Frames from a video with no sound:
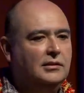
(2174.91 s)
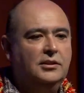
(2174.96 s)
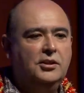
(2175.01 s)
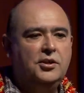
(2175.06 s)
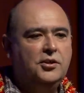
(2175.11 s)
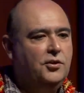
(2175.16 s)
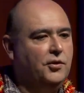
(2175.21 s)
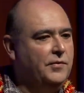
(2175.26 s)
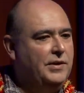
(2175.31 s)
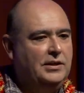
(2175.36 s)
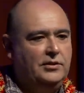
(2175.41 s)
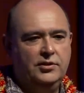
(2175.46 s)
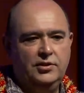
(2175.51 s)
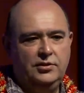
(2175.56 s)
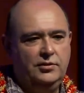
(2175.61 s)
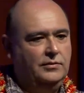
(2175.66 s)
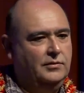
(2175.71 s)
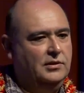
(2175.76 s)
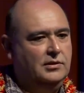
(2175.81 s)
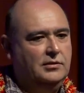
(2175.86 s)
There are no record
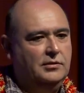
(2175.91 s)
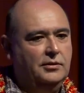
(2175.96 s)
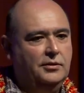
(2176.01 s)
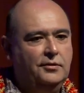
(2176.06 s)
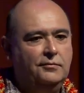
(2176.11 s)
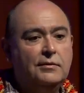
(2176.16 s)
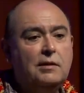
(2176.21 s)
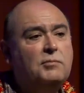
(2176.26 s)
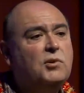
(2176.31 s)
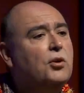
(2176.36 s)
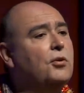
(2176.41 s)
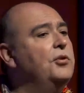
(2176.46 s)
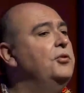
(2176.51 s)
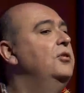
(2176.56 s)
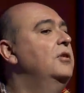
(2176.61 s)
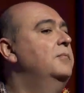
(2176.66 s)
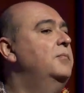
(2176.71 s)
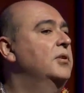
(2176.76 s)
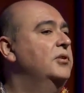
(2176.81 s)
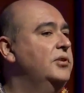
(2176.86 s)
stores. Remember going
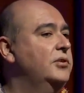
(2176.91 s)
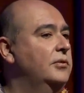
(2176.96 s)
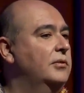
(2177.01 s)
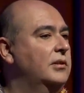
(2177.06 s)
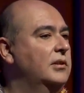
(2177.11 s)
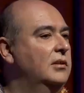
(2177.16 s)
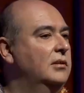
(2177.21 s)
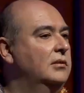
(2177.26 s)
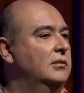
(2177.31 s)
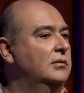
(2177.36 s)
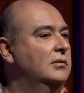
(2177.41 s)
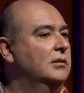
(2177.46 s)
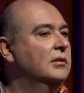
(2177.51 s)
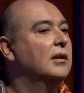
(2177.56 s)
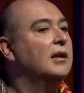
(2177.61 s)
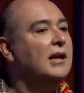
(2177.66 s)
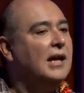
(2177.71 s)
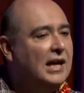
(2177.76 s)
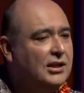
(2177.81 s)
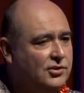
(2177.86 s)
to the bookstore?
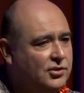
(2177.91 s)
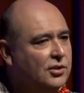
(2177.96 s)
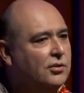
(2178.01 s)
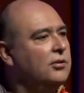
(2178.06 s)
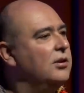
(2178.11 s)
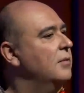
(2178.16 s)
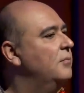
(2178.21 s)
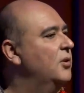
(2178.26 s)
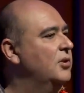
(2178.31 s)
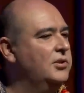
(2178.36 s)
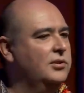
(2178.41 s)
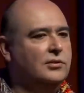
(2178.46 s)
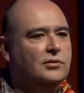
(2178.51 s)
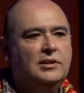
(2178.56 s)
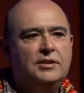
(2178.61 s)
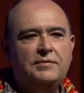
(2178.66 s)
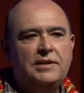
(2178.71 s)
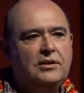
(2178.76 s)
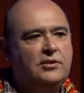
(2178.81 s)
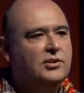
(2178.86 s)
I used to go to the
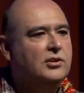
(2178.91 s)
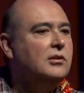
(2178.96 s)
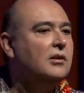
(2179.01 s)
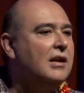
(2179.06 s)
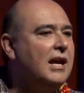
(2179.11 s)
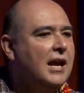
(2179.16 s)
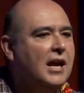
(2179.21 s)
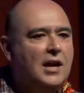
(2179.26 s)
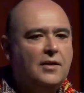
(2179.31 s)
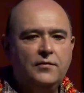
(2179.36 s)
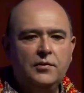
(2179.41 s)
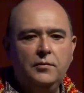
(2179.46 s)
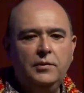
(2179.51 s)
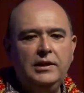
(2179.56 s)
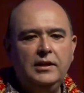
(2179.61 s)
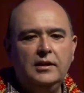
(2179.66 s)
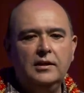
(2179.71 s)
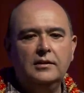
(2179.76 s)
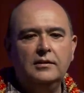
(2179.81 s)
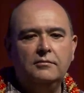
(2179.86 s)
bookstore and record store every
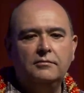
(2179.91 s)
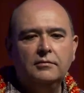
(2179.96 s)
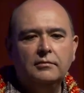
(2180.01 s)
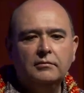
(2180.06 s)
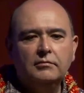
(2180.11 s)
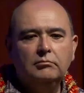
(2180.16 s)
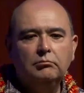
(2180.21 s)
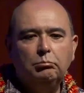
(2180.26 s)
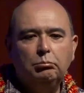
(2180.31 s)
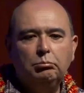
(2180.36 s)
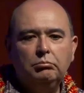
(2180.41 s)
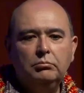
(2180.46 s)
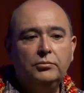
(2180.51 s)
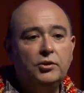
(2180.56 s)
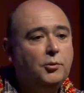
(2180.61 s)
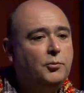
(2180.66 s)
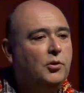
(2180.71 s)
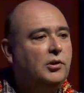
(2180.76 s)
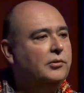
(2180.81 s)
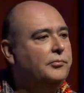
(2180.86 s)
weekend.
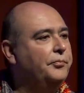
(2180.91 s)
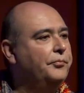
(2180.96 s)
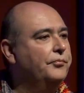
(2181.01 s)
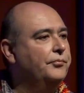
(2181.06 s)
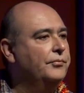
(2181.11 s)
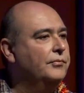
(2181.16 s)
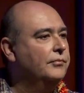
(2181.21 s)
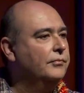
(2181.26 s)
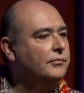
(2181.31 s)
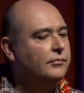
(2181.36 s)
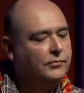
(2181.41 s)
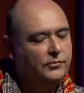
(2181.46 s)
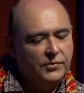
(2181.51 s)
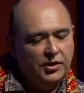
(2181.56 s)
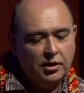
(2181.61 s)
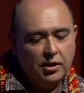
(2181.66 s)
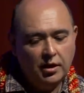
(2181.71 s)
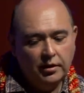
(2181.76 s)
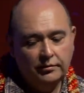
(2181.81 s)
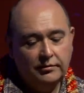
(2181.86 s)
No more.
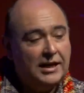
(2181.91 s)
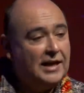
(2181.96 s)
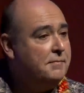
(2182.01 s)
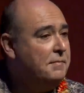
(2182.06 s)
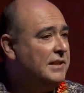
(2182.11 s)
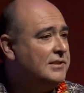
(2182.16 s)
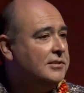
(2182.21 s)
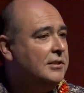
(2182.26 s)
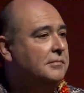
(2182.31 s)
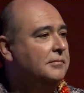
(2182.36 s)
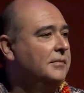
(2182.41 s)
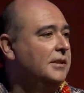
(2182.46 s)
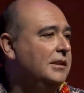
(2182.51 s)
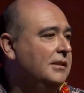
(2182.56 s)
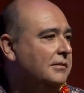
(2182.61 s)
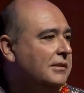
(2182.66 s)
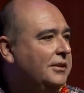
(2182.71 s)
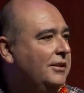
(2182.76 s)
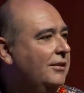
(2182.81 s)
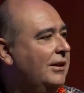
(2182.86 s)
They're gone. I miss them.
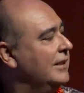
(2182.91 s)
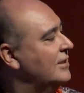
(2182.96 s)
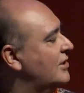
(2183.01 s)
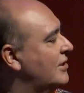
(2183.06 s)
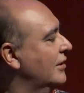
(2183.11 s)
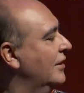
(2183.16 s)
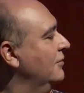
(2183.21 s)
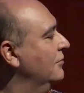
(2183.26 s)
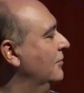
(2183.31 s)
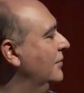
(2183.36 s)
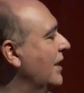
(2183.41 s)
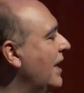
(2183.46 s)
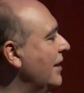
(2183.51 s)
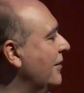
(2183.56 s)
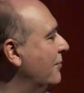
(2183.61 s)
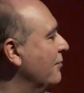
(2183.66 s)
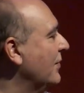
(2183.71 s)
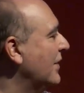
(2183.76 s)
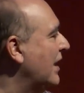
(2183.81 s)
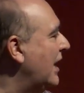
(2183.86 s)

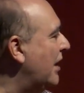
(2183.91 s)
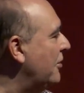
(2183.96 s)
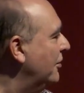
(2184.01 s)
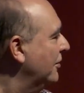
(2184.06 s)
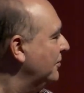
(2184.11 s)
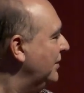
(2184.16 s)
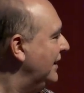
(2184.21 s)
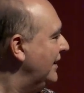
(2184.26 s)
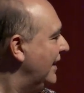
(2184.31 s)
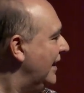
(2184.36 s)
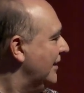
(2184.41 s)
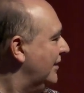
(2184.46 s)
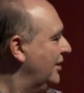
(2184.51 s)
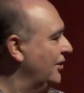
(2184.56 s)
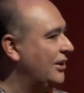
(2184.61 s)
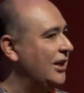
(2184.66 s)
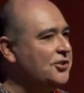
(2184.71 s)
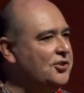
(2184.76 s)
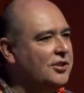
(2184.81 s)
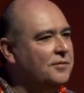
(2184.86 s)
I don't really like to
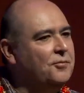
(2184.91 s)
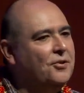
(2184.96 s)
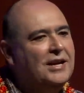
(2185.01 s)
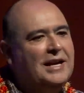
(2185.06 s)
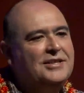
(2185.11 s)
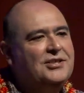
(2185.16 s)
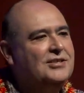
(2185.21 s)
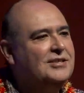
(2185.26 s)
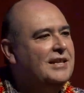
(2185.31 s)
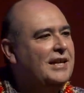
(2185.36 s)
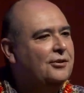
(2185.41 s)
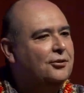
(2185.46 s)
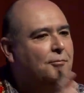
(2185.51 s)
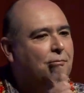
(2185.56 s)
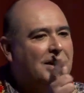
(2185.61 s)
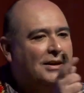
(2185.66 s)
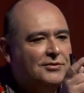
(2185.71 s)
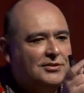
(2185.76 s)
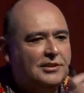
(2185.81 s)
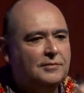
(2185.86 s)
touch the book, I just like to
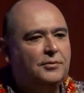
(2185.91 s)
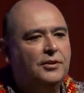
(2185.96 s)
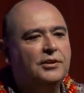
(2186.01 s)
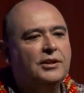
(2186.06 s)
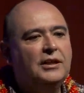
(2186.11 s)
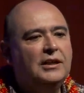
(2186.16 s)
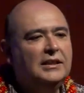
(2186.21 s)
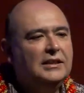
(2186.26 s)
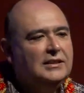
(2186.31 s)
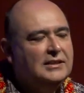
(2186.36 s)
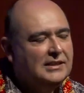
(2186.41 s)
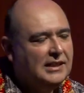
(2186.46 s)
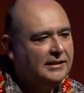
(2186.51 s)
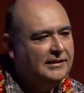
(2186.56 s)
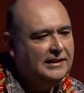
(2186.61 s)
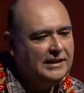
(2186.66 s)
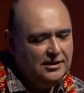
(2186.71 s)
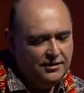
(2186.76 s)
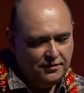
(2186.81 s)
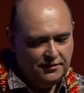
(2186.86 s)
browse the book.
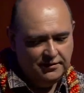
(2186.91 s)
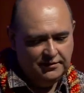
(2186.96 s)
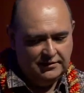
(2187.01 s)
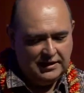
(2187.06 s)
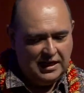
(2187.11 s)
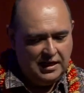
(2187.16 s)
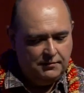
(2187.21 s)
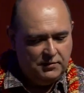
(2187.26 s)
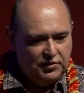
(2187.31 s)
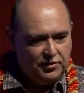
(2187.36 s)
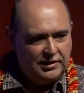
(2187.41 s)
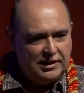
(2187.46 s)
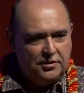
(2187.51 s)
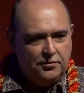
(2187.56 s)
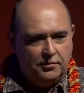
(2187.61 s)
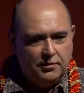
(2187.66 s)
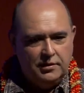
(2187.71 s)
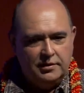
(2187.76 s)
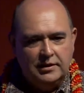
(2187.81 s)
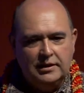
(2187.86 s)
And then I go on Amazon and
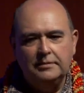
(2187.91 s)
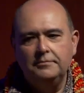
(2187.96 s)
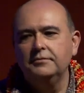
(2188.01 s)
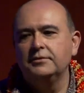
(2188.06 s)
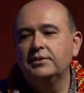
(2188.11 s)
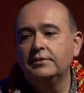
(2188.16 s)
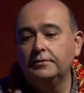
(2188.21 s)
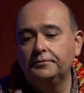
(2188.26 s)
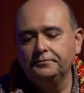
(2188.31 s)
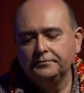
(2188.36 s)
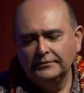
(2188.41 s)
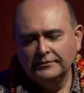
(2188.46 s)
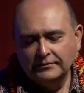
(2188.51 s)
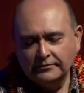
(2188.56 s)
order it, so.